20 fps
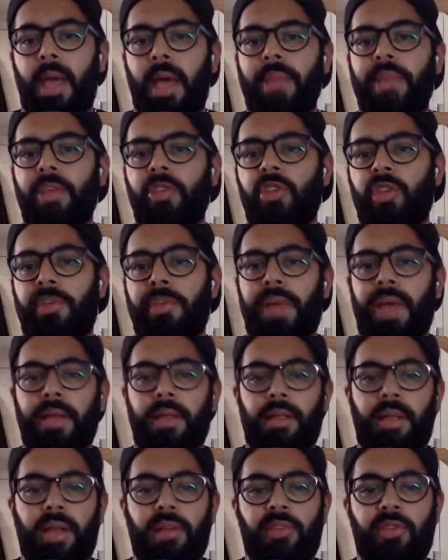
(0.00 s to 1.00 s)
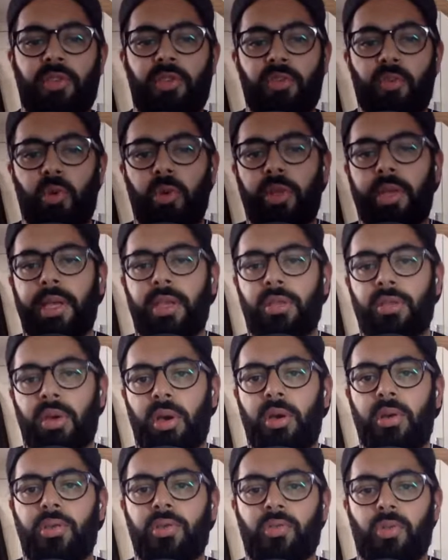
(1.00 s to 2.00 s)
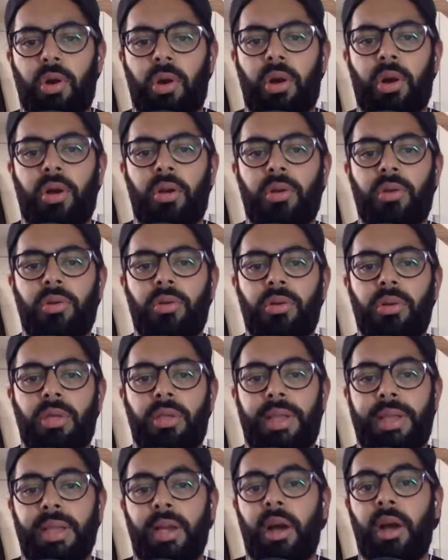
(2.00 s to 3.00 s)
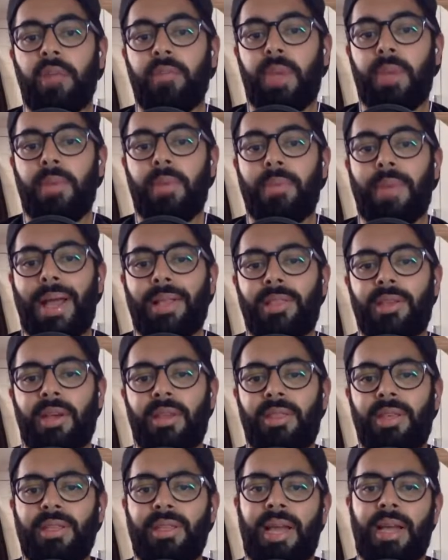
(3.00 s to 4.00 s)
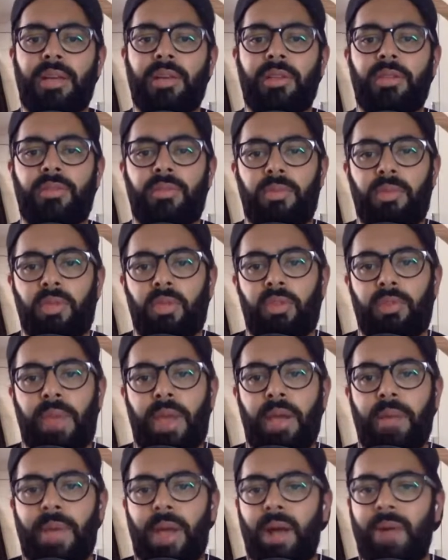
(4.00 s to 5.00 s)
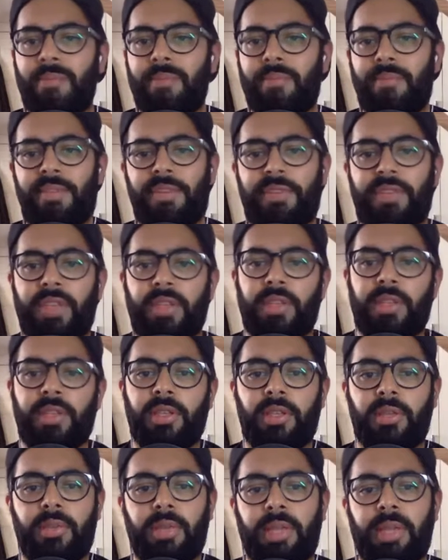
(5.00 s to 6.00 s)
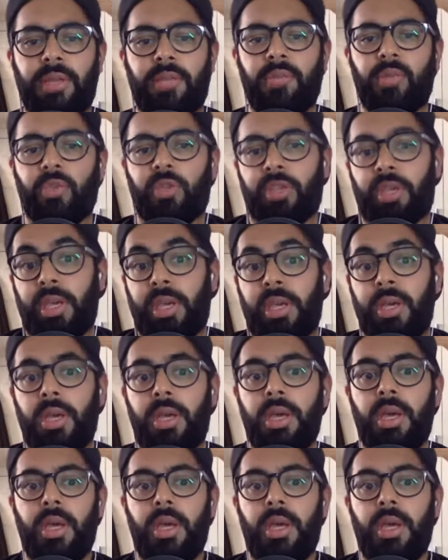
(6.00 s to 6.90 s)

And then shipping out the likes of Smalling, Jones, Rojo, Lingard, maybe Mata. I think that could spare about 50, 60 million. We'll see.